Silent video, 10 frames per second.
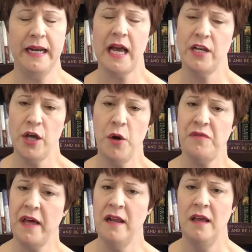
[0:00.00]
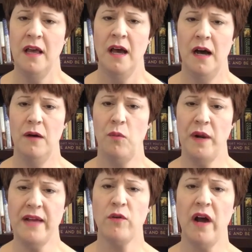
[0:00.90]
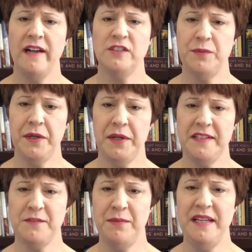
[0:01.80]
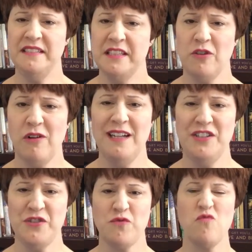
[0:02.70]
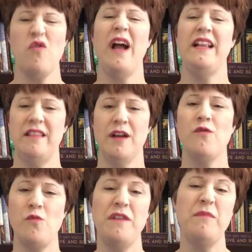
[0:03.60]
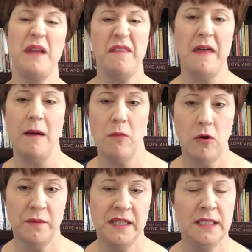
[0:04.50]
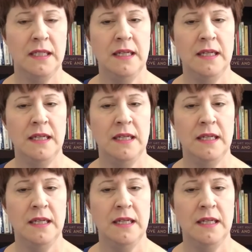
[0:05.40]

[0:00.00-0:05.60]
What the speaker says: And I know that whenever I experience peace, that Christ is right there with me at that moment.